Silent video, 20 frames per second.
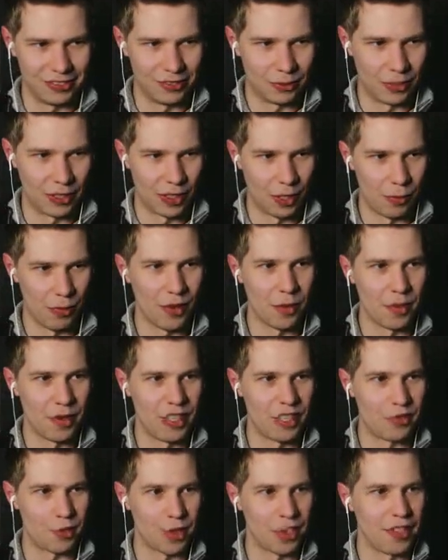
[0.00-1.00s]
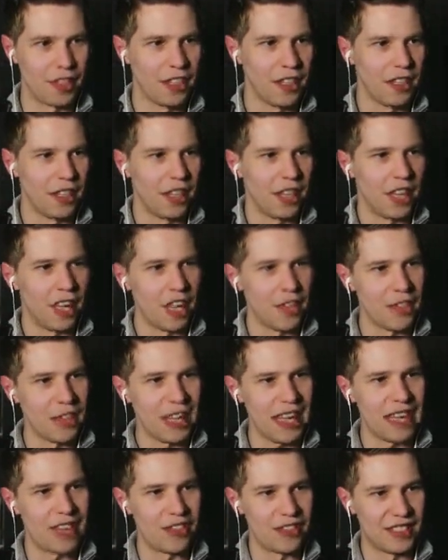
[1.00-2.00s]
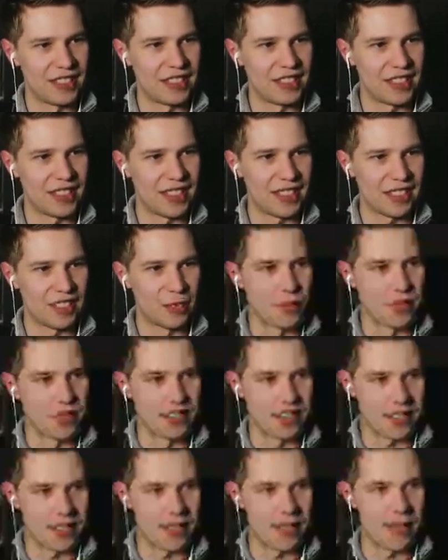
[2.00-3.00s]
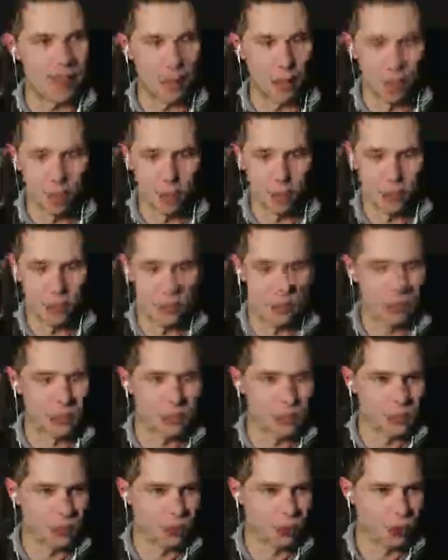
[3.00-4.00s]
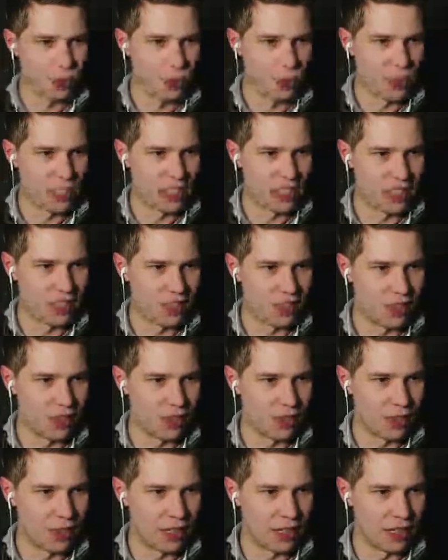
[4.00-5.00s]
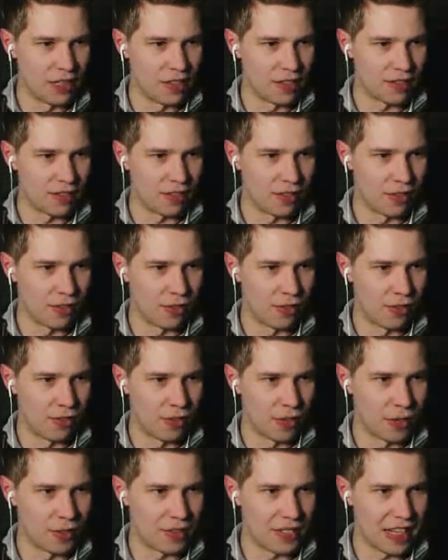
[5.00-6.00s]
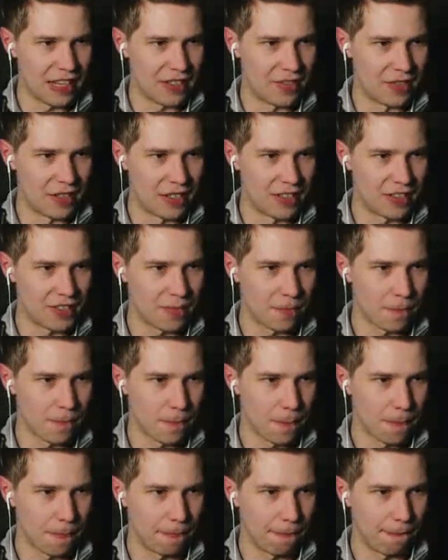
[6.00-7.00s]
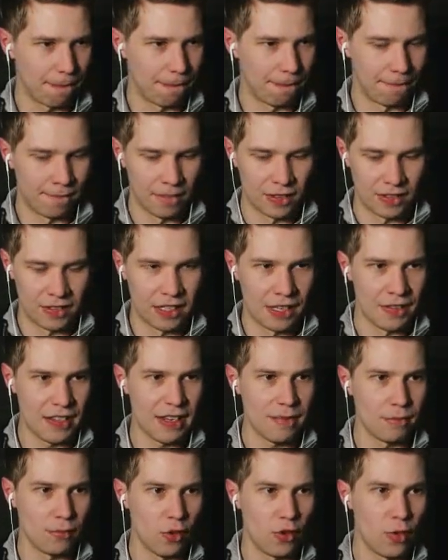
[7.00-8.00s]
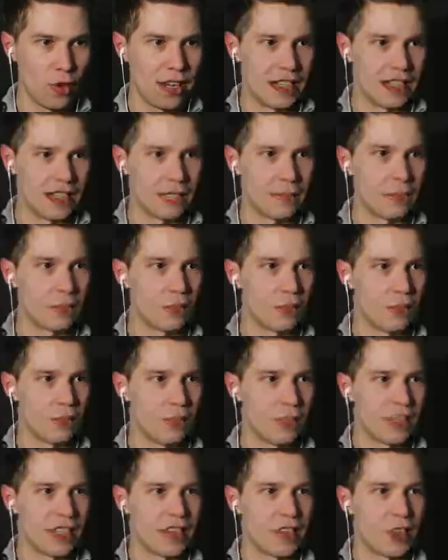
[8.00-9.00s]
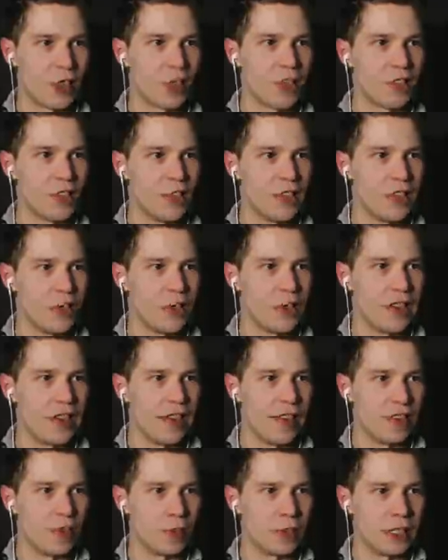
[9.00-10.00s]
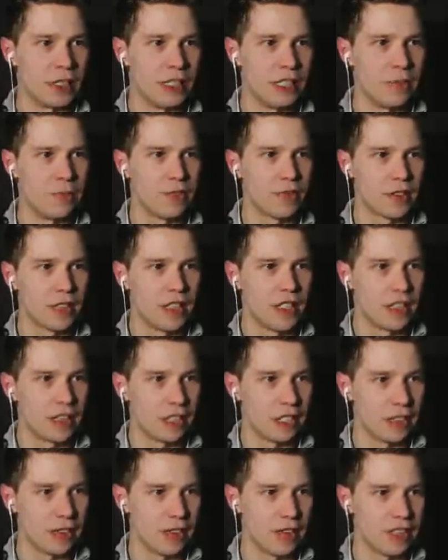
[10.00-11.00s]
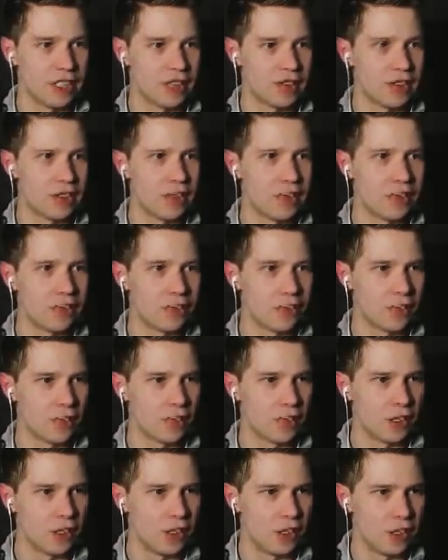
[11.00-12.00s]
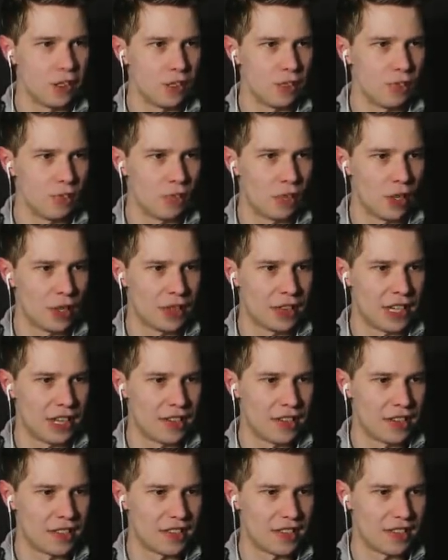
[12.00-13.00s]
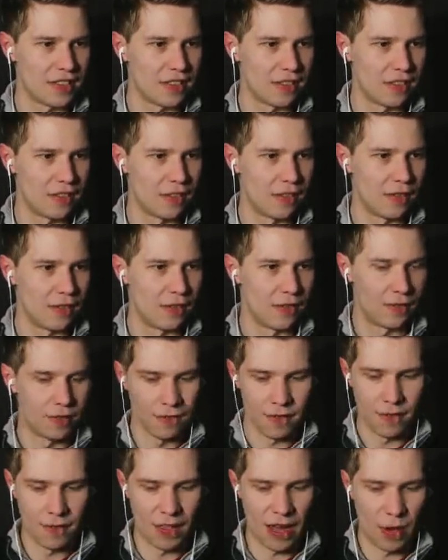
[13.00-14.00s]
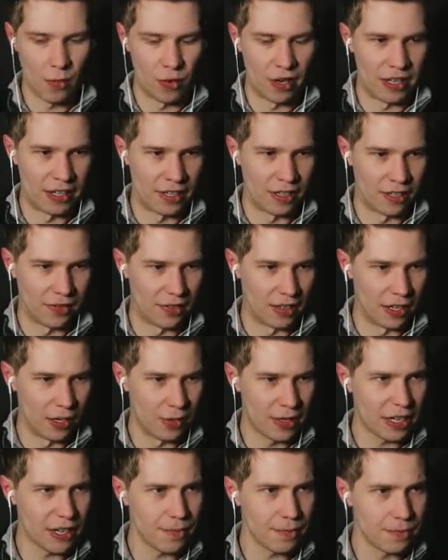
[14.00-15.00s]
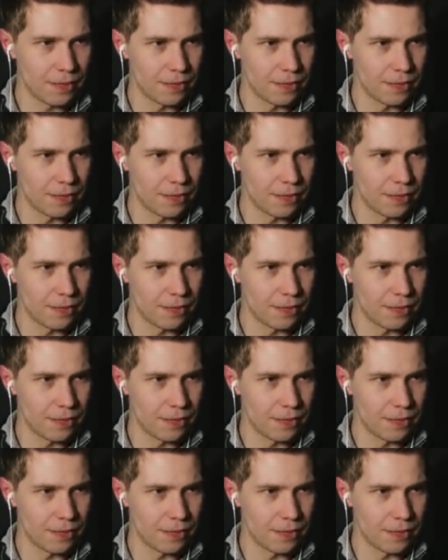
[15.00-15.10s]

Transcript: got a problem with this one. The ladder is intersecting with the next level. So what we need to do is rotate this. Just like that. Oh, wait a sec. We've got to rotate the conduit as well, haven't we? Yep. Click on that too. Rotate this that way. There we go.